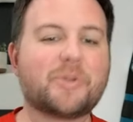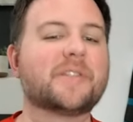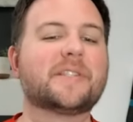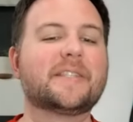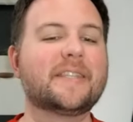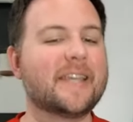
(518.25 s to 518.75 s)
can
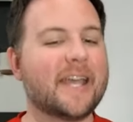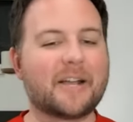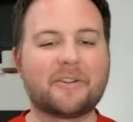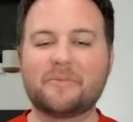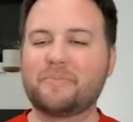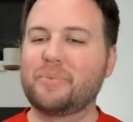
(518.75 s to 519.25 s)
see
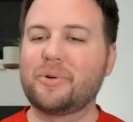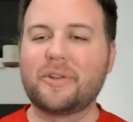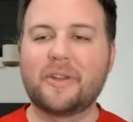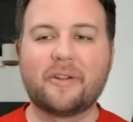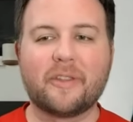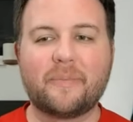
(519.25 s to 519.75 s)
Eklund
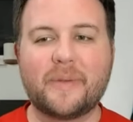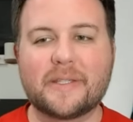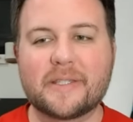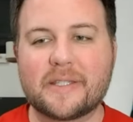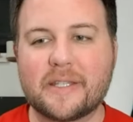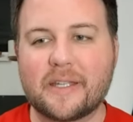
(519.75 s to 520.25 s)
putting all the
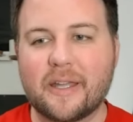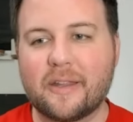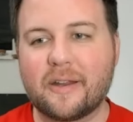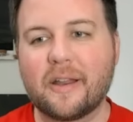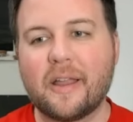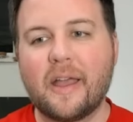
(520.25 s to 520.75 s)
pieces
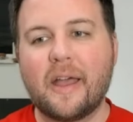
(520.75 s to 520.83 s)
together.